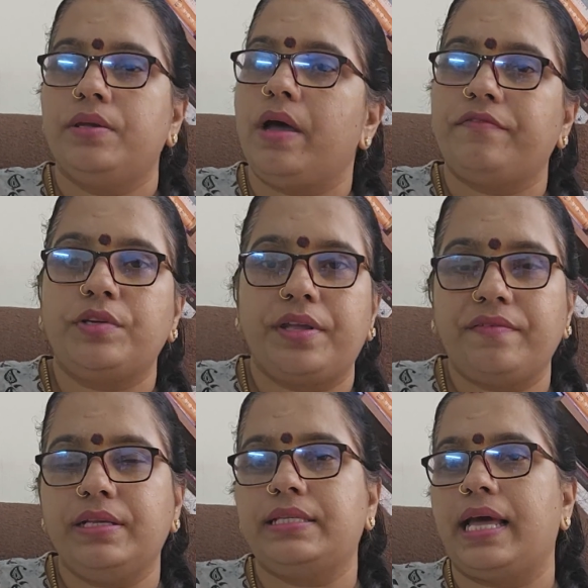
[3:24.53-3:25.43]
you have to
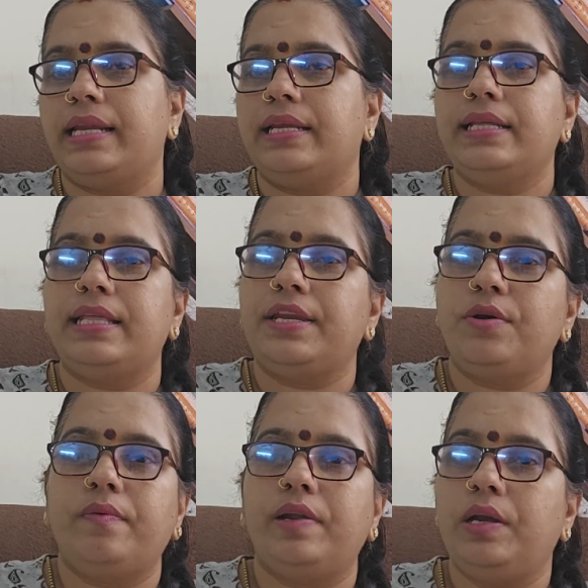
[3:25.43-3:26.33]
give the salary, then
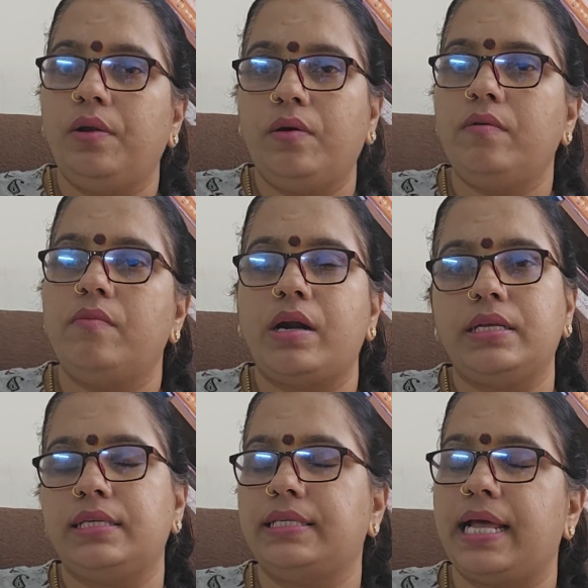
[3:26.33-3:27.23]
you will know what
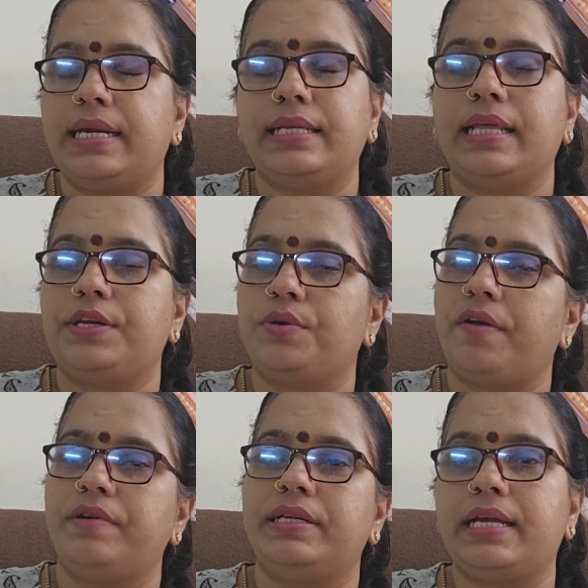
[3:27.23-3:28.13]
is the salary that you
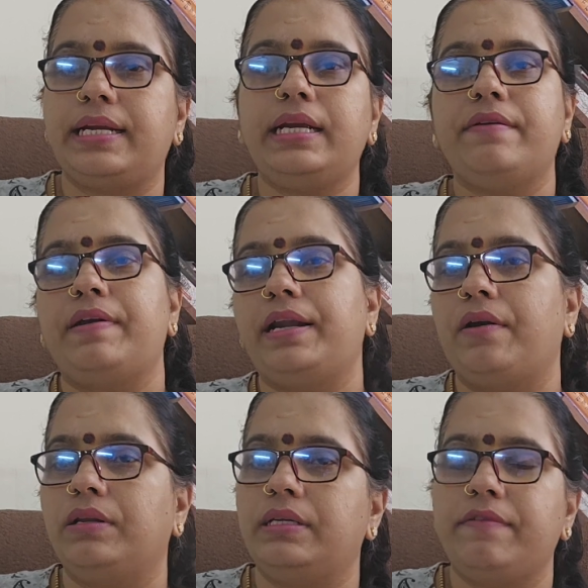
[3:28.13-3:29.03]
have decided
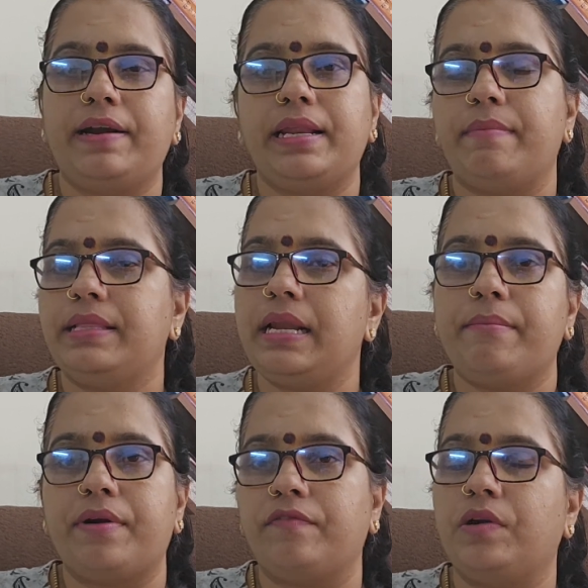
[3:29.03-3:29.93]
divided by the
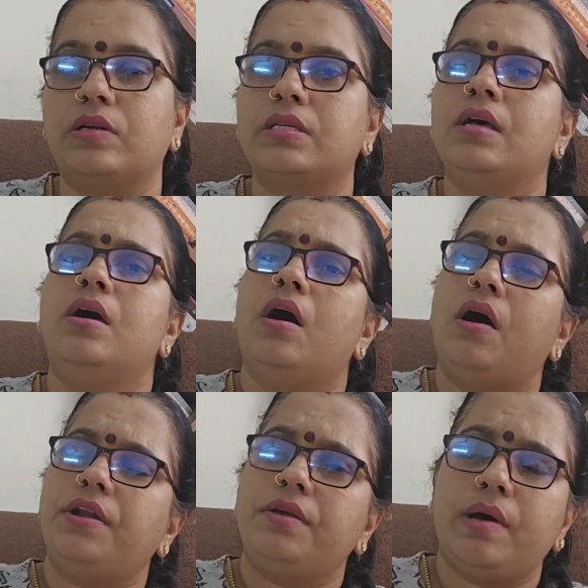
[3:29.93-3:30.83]
number of dolls.
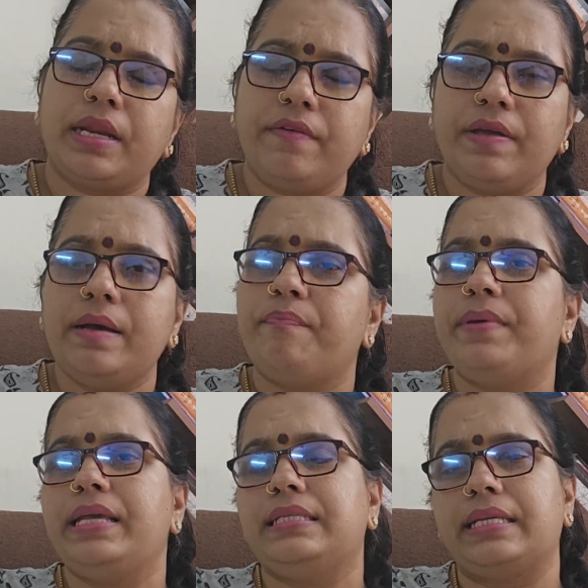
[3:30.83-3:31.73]
Or you are giving a
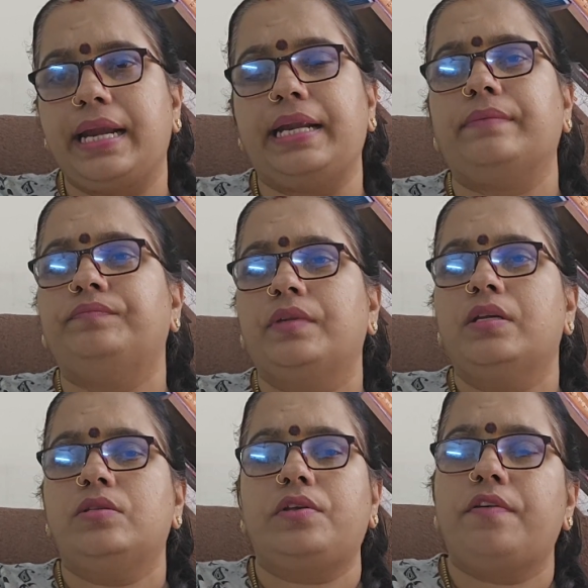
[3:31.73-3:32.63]
piece rate.
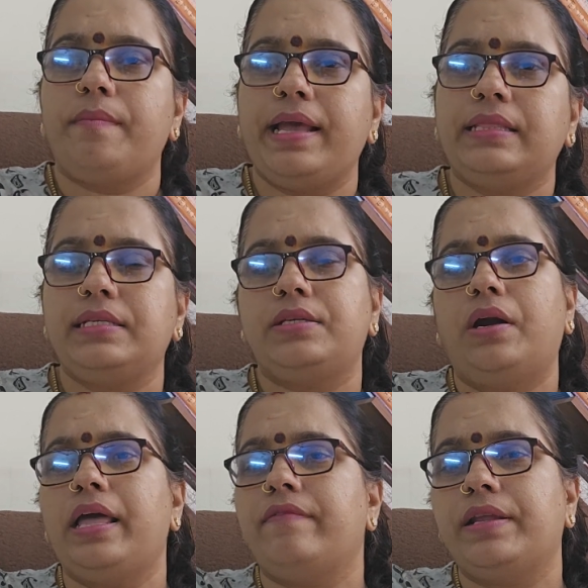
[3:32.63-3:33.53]
So you make this
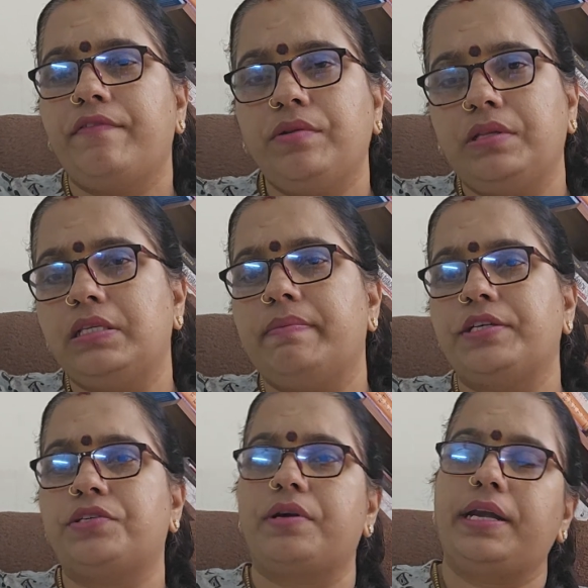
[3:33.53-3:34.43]
doll, I will give you this
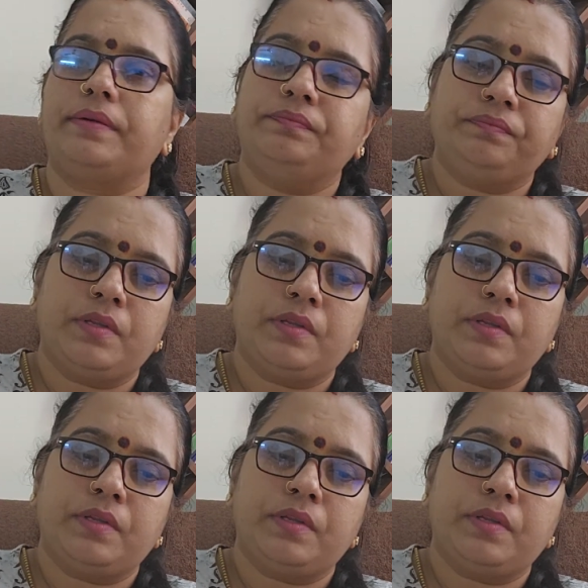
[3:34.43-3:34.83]
much rate.